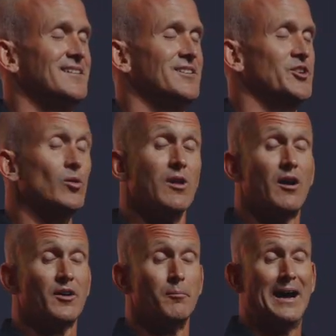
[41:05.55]
no
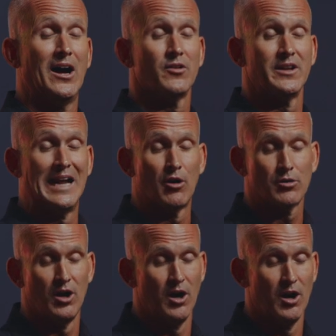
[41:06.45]
longer bound in
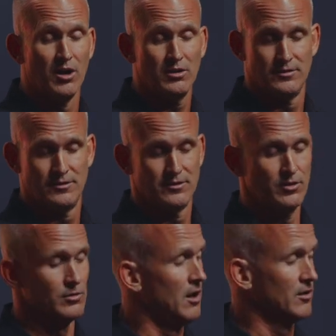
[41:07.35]
alcohol,
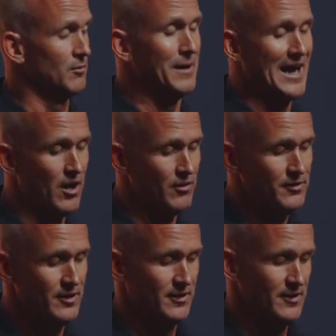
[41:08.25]
no longer
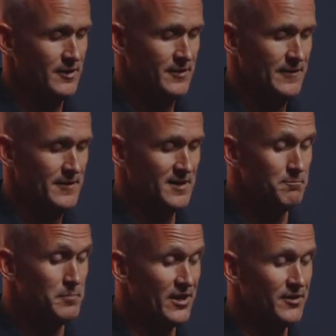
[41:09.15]
bound in
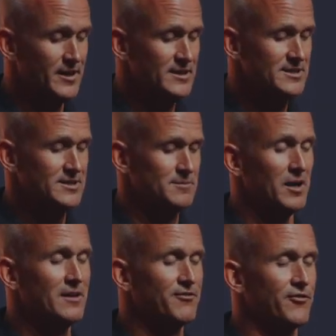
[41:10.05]
bitterness,
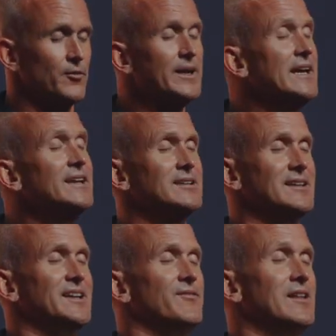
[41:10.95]
but free to
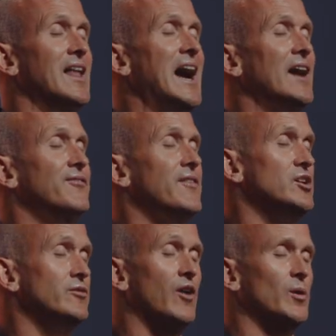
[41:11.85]
live the life that
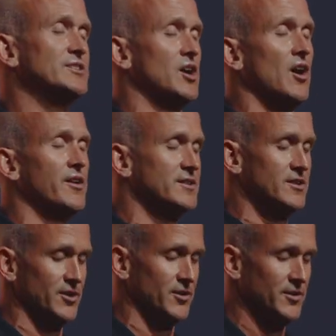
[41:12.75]
you've always called us
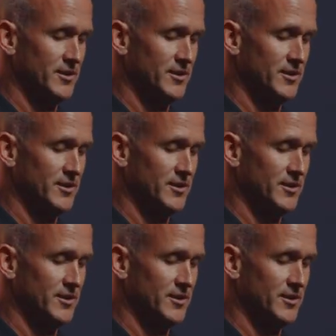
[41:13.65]
to.